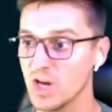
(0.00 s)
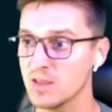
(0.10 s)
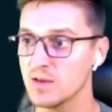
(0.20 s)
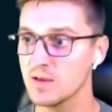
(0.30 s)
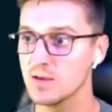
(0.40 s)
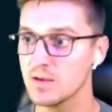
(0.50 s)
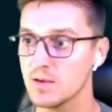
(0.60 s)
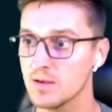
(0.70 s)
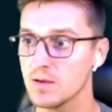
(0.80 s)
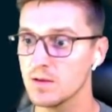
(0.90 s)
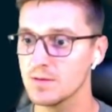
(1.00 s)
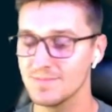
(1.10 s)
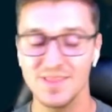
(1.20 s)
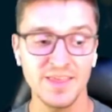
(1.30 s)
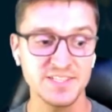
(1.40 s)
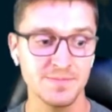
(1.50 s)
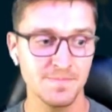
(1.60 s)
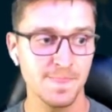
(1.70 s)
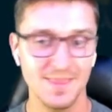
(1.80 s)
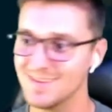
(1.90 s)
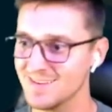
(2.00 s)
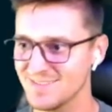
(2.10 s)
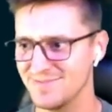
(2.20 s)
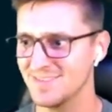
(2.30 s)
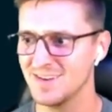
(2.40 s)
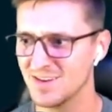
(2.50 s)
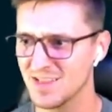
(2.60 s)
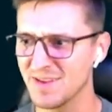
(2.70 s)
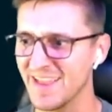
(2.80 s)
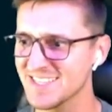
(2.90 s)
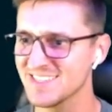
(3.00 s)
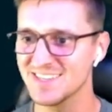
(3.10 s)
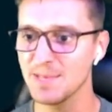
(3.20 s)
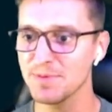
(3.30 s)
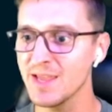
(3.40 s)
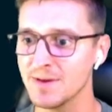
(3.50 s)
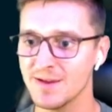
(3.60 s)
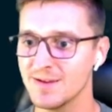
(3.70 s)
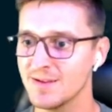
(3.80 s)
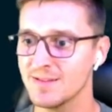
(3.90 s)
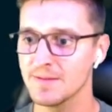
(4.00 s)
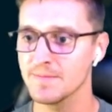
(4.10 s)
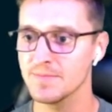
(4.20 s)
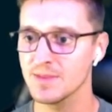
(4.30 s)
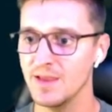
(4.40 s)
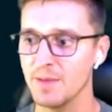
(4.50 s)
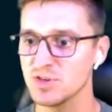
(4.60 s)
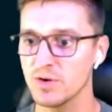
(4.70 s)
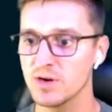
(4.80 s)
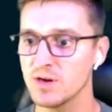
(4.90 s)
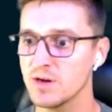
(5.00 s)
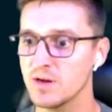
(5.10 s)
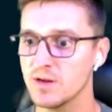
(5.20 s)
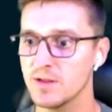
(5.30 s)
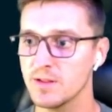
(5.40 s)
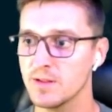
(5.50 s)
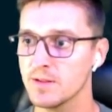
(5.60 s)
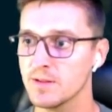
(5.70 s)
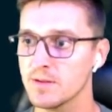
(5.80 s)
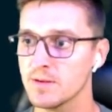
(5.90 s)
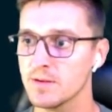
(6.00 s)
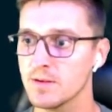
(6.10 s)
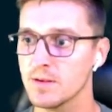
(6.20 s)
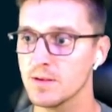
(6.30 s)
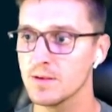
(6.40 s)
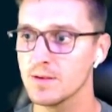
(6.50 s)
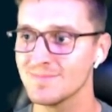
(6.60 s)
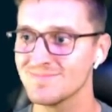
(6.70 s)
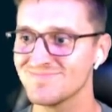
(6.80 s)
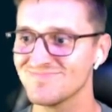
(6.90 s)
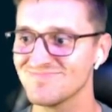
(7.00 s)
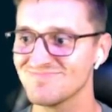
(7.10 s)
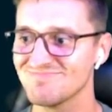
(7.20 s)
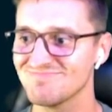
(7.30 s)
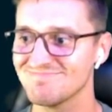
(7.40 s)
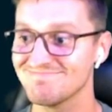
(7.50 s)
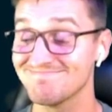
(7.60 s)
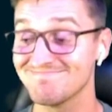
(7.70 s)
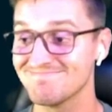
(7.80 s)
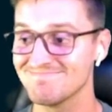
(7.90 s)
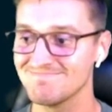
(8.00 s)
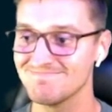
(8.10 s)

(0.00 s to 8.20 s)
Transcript: a Bubble Beam for a little damage before a second Headbutt lands and takes it out, therefore bringing out my father's signature Pokemon, Pansage.